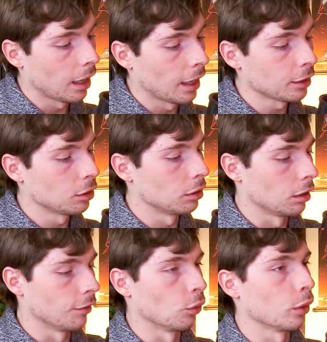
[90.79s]
I
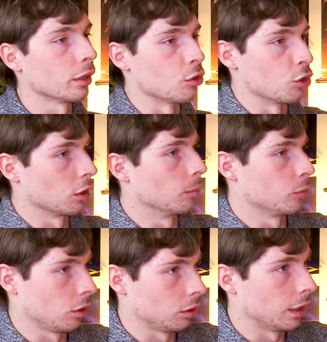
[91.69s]
could avoid
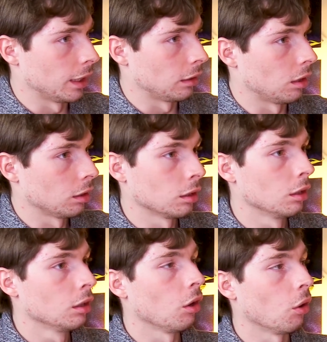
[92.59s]
germs all day long,
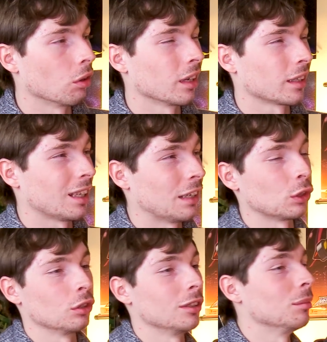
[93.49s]
or I could have
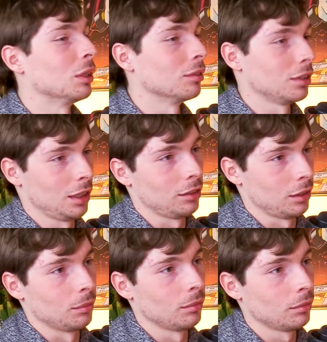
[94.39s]
a good immune system.